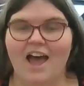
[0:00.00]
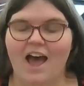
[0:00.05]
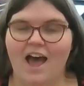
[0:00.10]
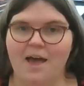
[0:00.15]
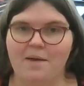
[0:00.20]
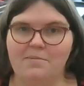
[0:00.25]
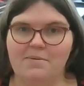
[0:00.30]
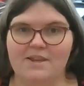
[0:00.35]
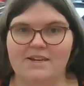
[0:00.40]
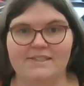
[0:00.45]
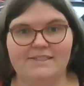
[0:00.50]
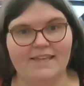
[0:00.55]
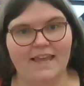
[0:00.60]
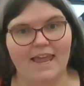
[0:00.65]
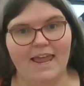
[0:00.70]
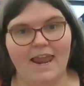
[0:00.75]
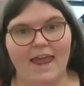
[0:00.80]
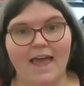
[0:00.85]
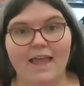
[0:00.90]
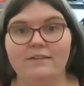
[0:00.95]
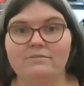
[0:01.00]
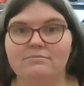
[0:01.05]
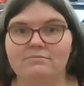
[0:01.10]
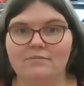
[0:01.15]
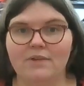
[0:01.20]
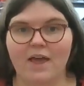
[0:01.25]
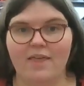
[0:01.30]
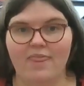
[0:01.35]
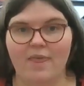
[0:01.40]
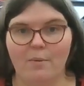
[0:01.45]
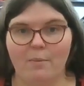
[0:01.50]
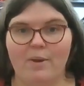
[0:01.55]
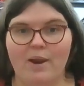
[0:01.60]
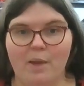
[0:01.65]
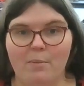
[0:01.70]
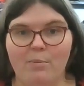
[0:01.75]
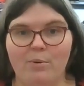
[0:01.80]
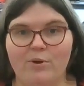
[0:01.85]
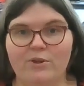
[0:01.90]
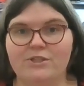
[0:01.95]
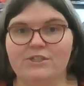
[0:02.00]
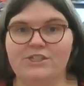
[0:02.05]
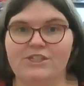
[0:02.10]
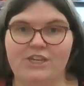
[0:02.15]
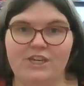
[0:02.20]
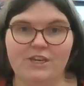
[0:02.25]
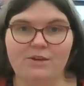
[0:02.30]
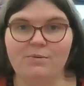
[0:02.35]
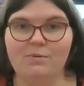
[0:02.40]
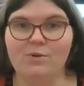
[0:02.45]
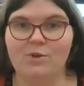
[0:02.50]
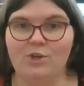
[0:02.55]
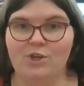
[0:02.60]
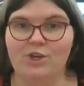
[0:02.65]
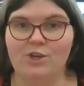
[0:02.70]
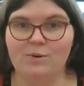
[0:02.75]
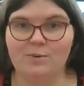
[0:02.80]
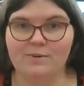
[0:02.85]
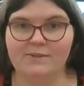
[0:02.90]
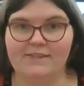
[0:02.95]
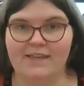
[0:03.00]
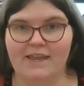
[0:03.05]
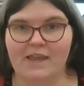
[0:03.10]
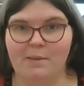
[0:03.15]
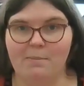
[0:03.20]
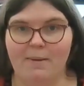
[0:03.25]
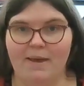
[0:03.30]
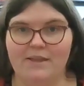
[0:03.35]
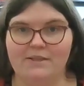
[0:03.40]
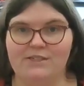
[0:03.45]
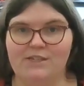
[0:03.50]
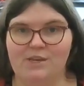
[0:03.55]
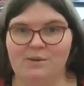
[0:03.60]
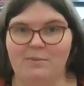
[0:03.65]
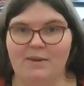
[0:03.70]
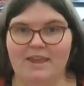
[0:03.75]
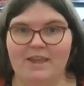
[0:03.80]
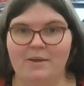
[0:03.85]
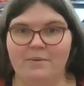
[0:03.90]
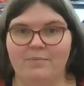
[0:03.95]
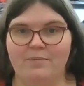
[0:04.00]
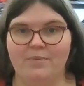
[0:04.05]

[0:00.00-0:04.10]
I'm going to say a line, and then when I point to you, you say it back to me.